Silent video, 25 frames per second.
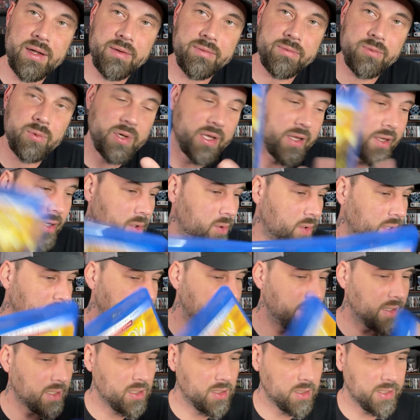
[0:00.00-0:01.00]
have Willow
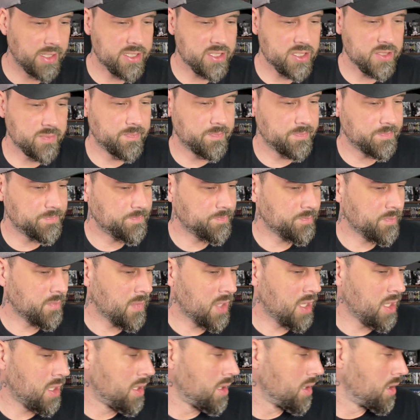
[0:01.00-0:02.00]
in the collection.
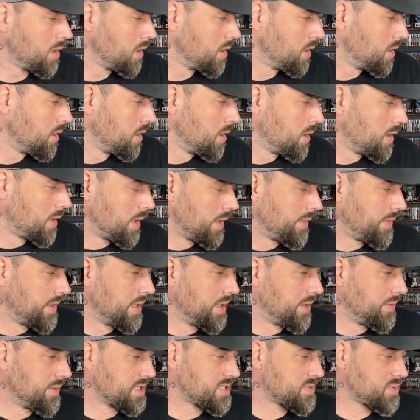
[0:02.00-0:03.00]
And
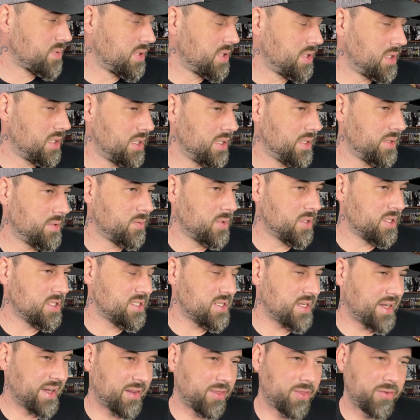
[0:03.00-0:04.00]
then this one
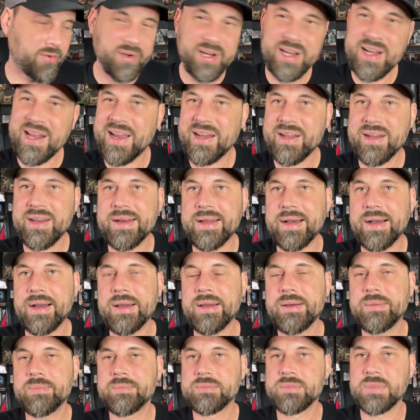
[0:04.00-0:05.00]
was like
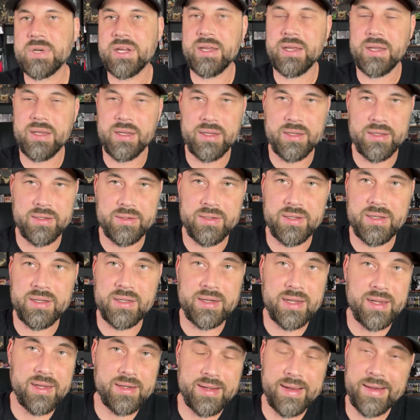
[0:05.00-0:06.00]
$3.99, and
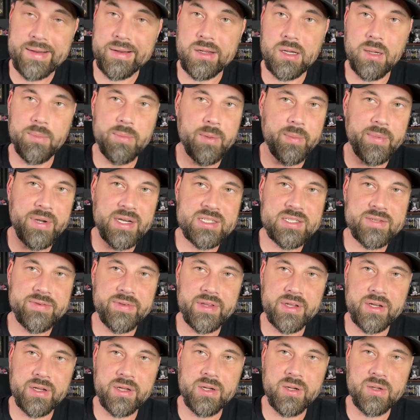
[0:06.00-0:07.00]
again, got a couple bucks for
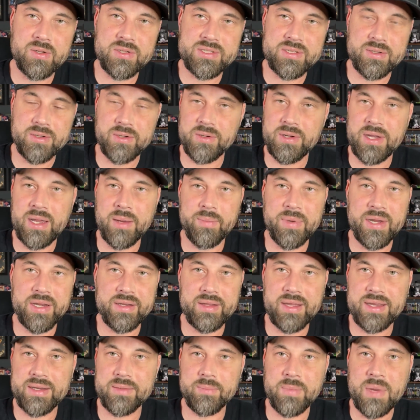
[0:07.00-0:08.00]
the code, so I
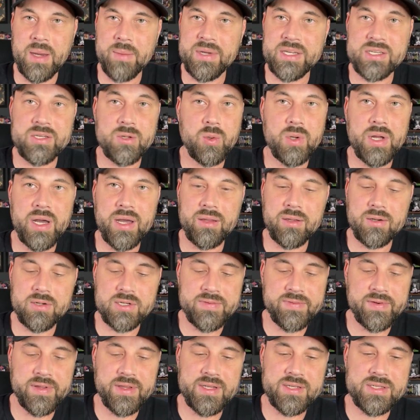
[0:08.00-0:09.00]
paid like maybe $2
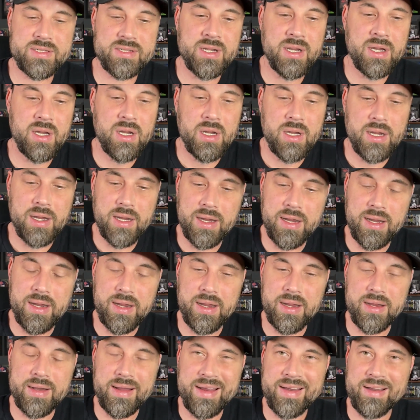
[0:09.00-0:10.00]
for this.
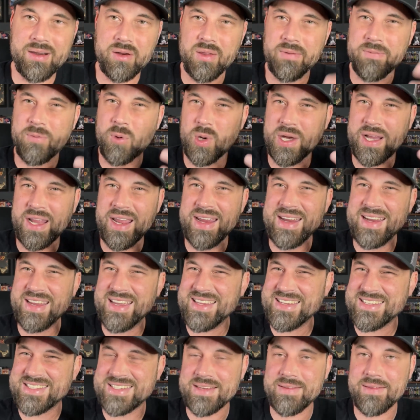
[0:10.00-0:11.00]
And I hear the
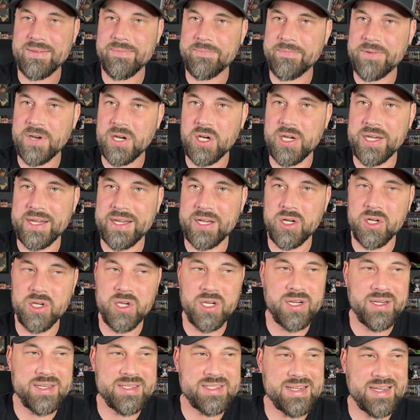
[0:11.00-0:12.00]
4K isn't very
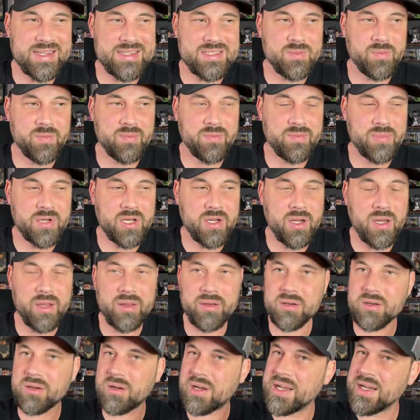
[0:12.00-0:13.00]
good. It's got some
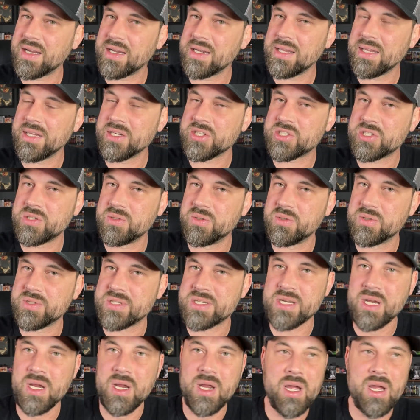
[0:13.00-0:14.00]
color grading
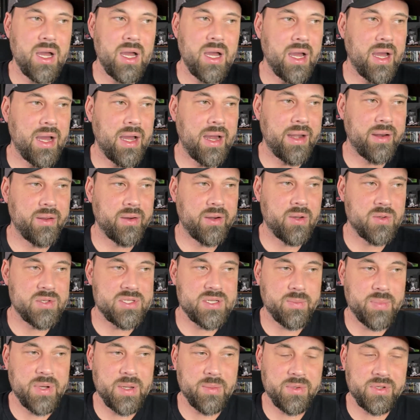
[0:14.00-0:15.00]
issues. I don't know.
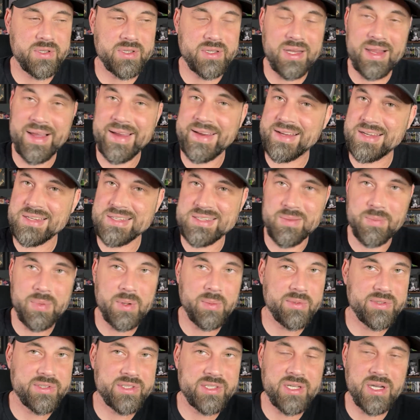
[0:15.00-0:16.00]
Some people like it, some
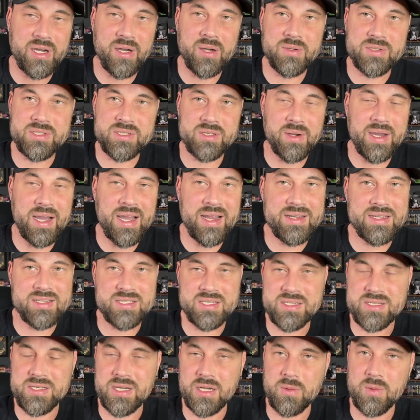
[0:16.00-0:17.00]
people don't. So I
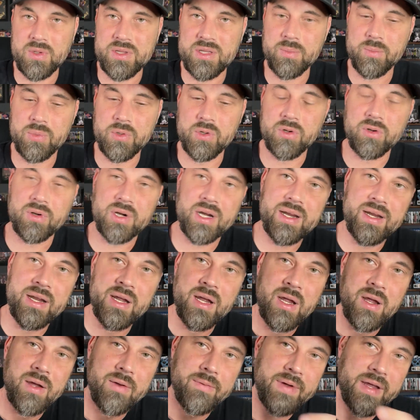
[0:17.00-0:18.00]
just stuck with the Blu-ray.
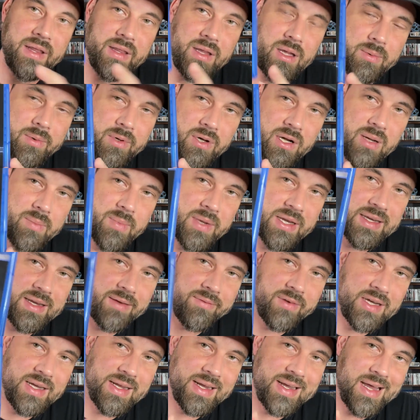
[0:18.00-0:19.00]
Finally upgraded my
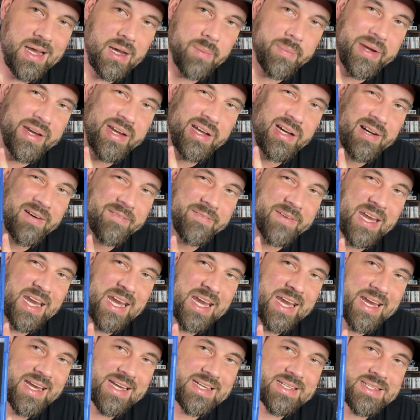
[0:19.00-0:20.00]
DVD copy of
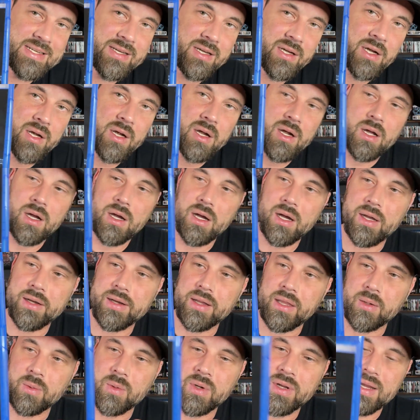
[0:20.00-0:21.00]
Heat,
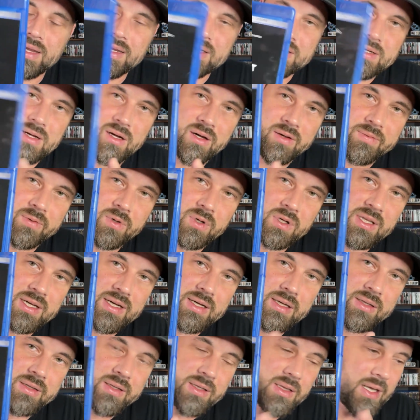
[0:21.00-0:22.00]
another one that gets called for a lot in the